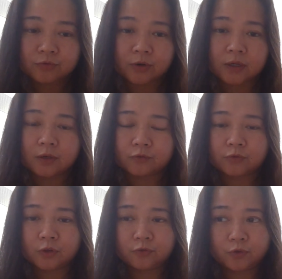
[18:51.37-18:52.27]
Right?
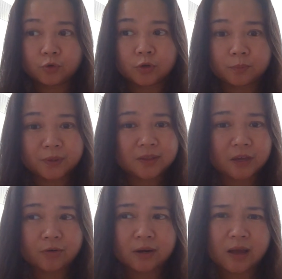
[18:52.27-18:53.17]
If you could be
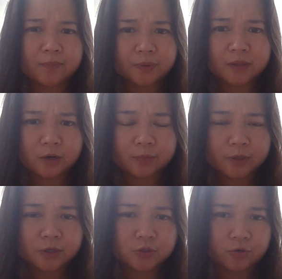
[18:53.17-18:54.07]
there and not be there
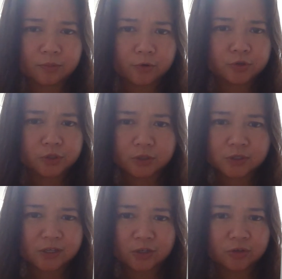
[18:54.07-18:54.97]
because your
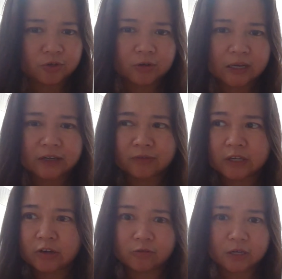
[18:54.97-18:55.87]
emotions, like you can't even
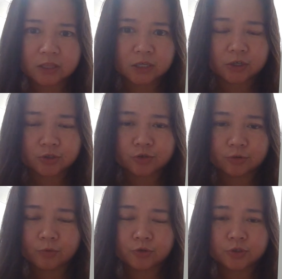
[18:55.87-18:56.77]
hear anything because your
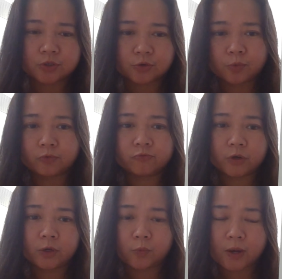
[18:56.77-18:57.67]
emotions are
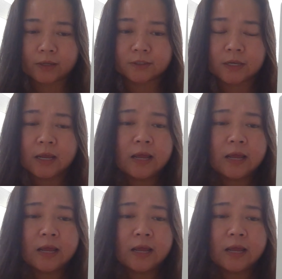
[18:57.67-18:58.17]
running wild.